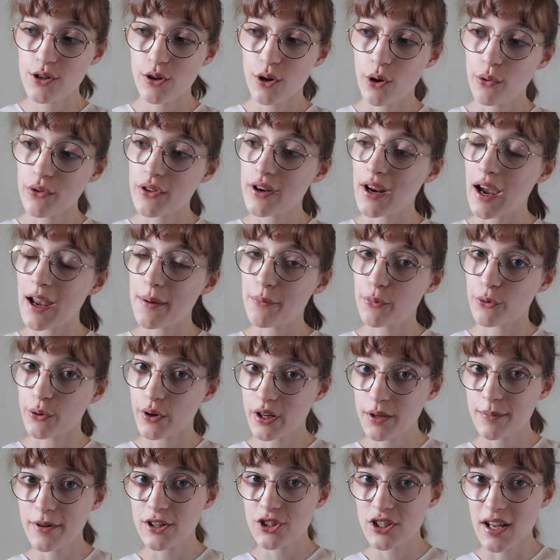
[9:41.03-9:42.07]
you know that I
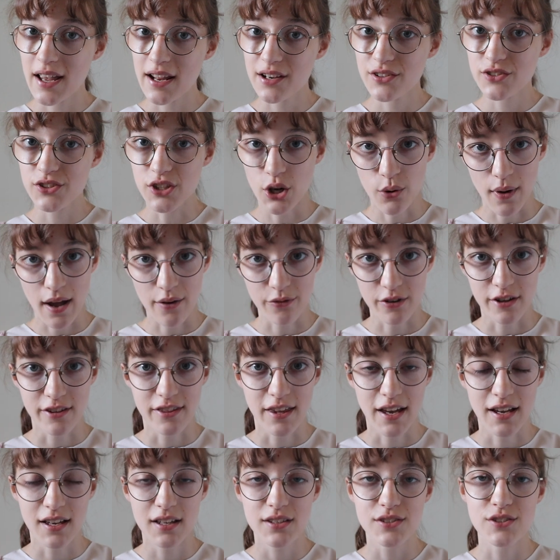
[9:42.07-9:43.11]
pretty much hand sew
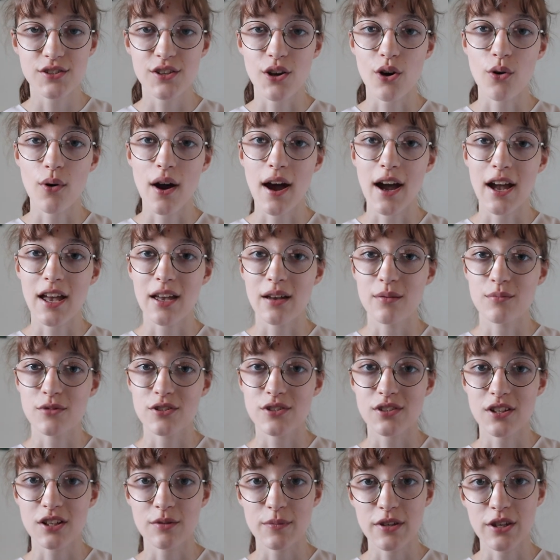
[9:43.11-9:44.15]
everything, so I am
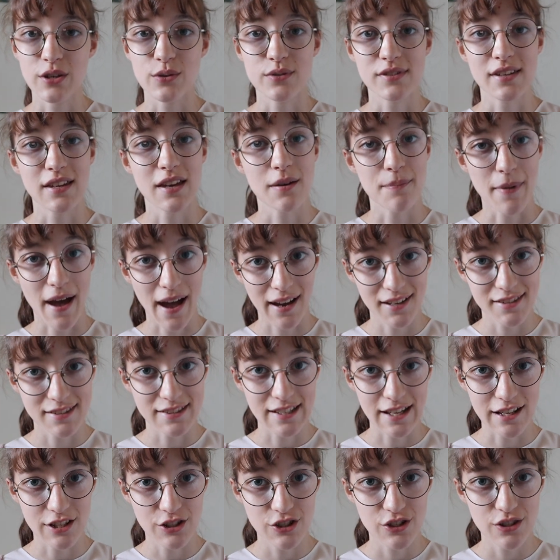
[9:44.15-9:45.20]
just gonna be using a back
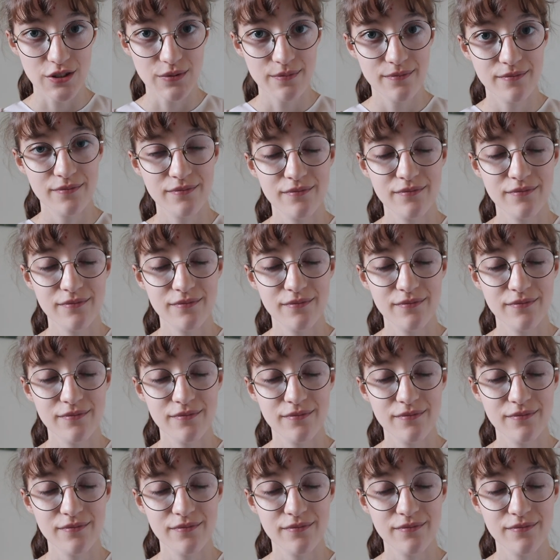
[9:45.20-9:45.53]
stitch.